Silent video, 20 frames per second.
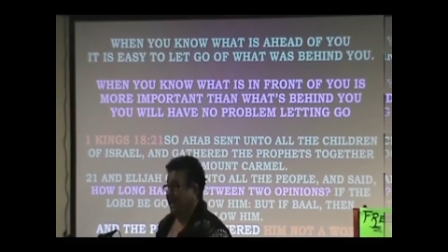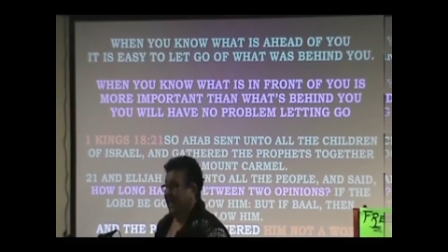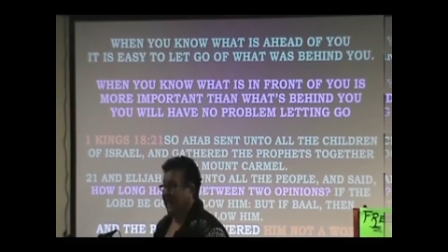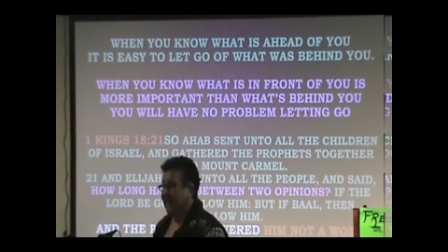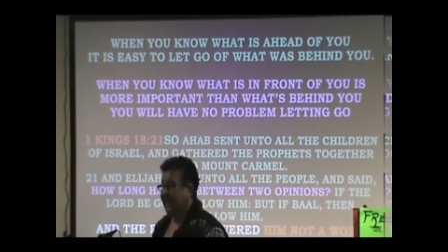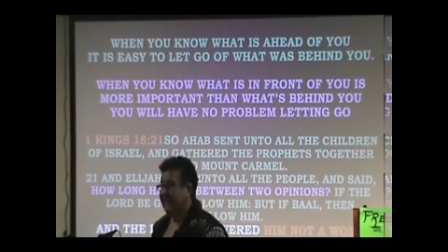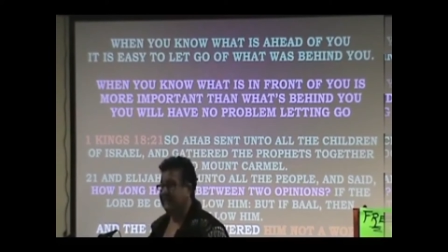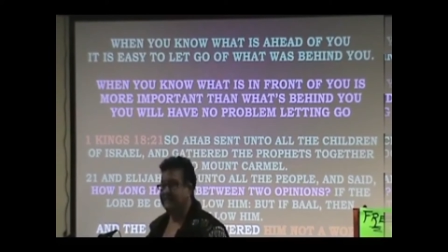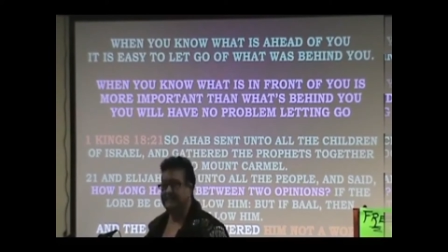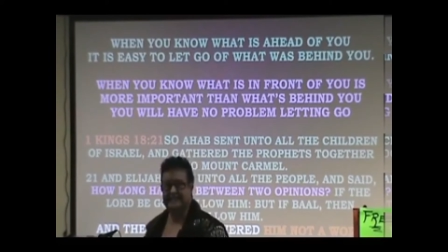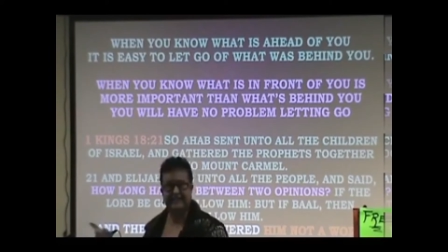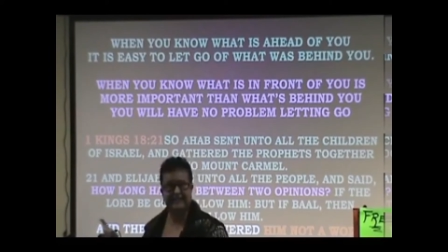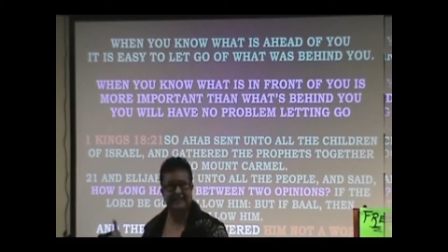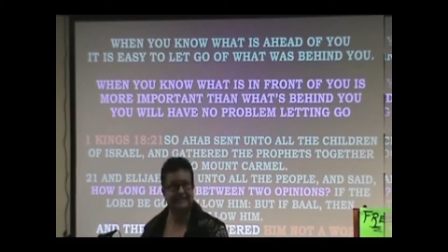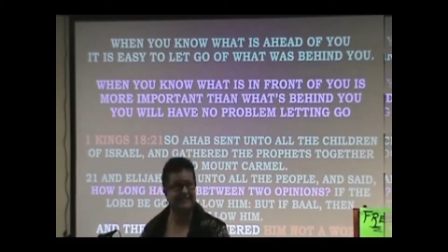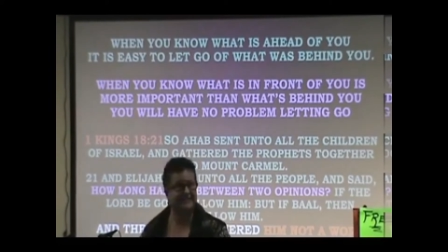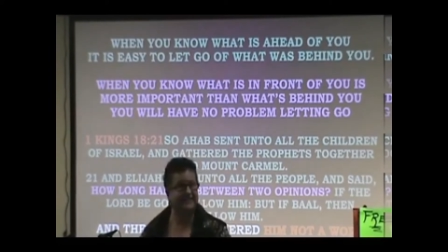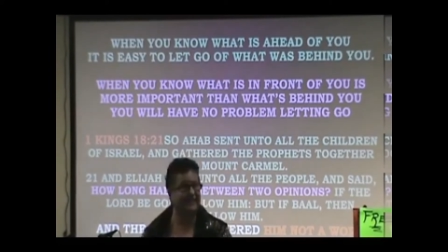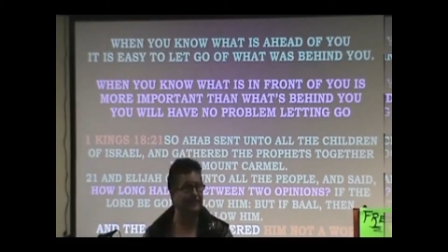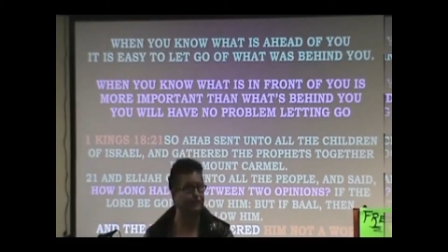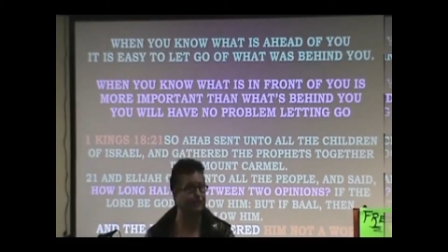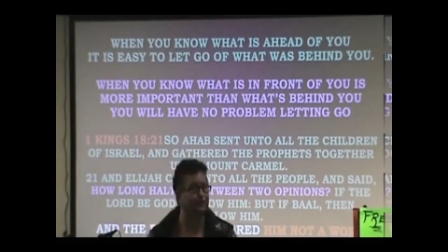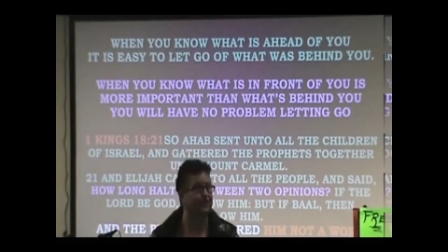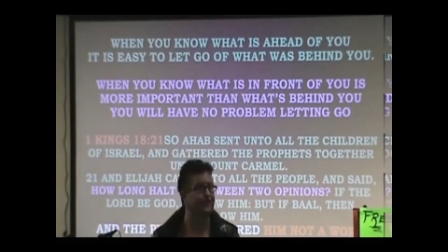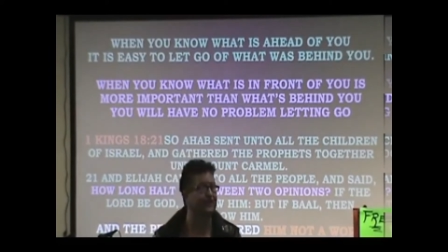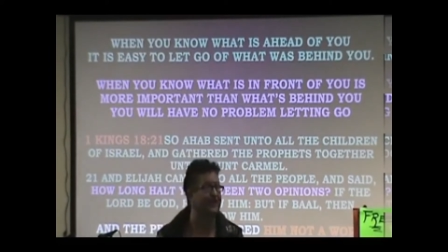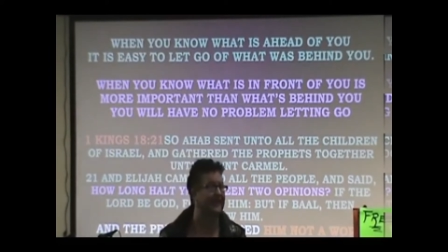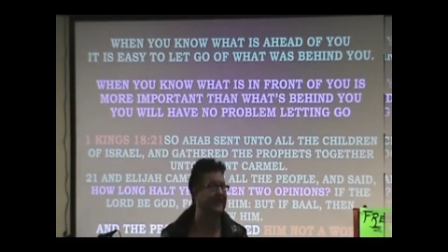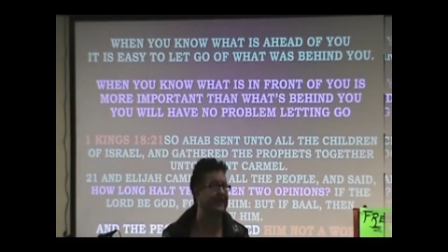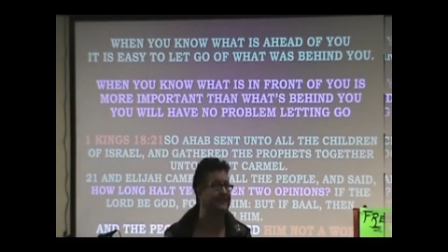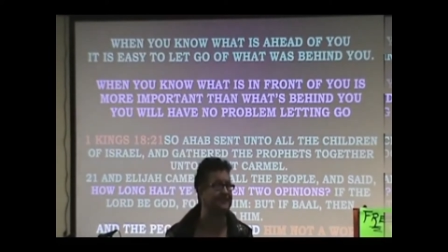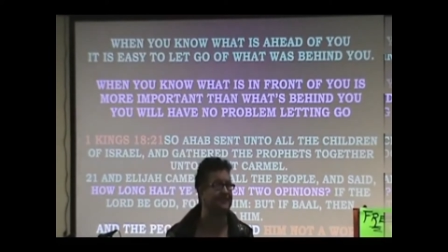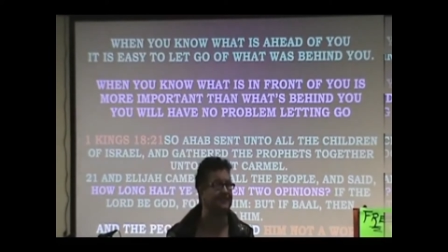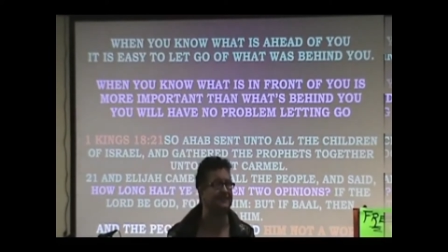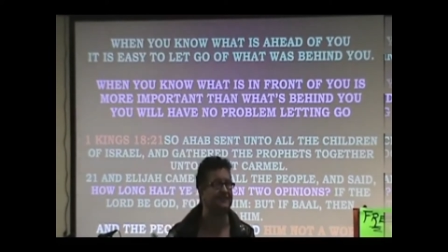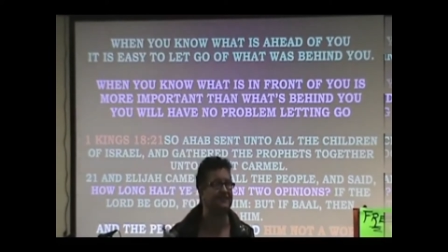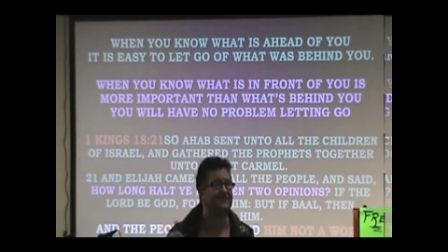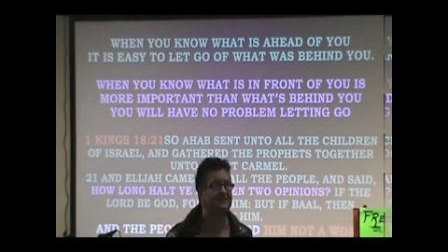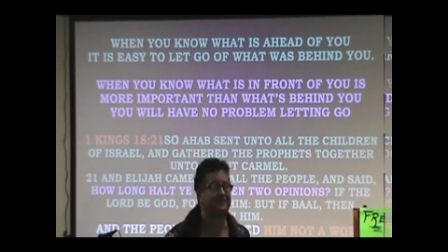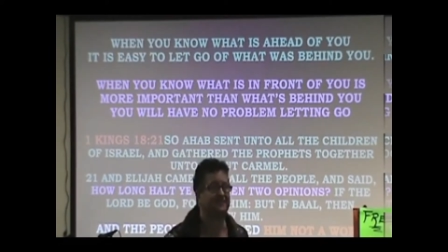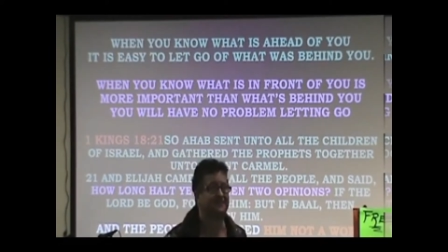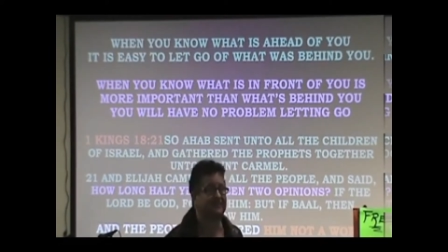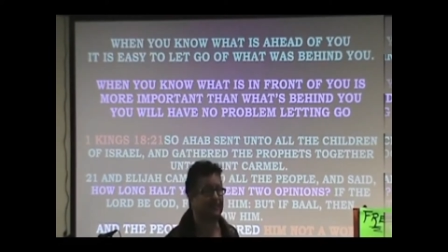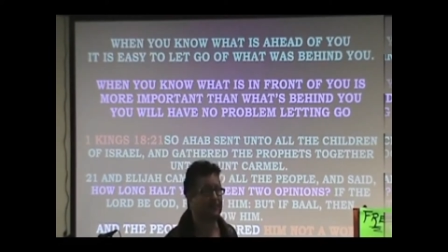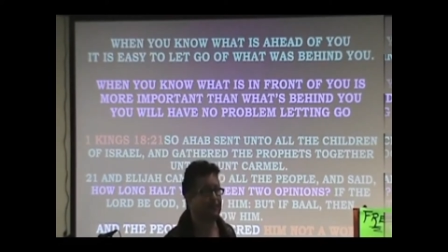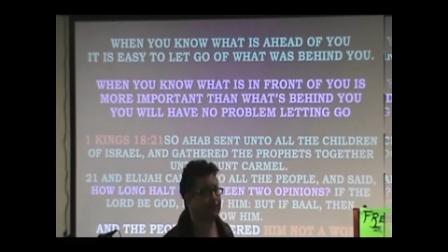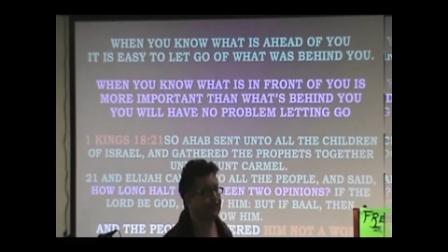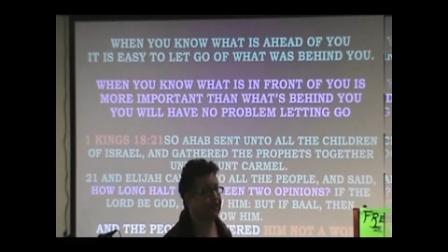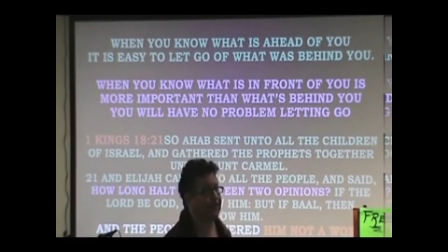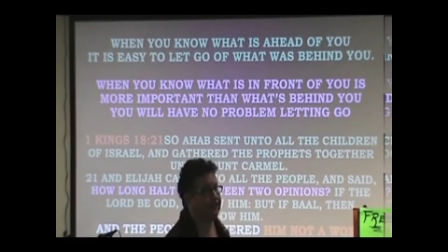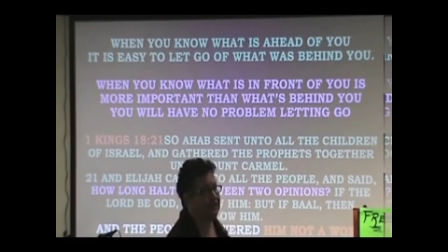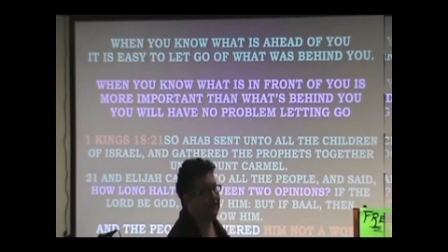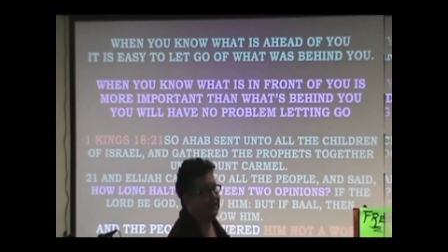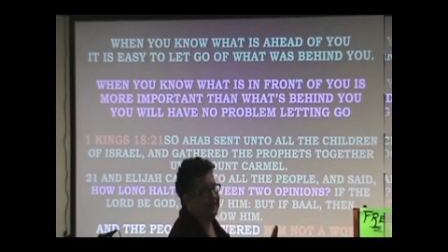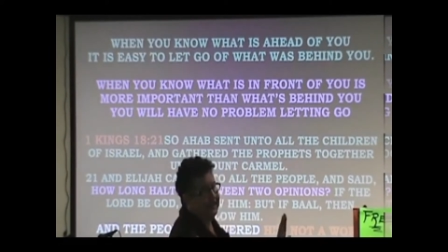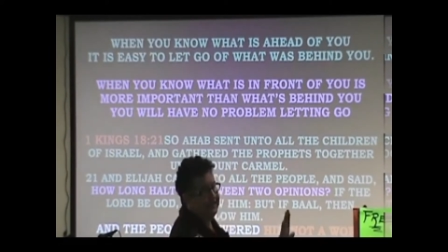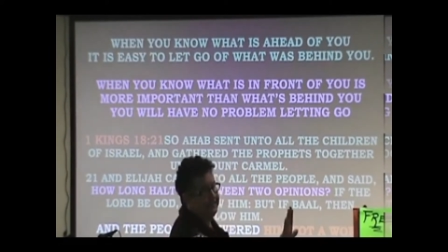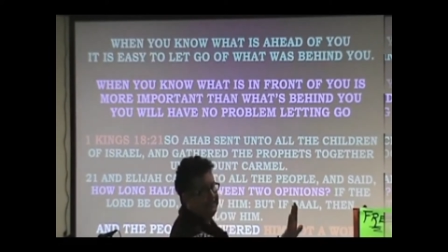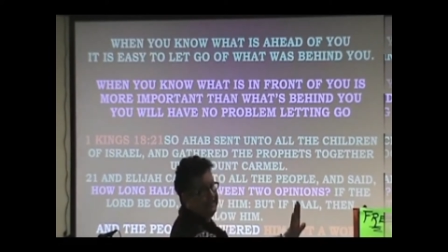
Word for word: Indecision is a decision that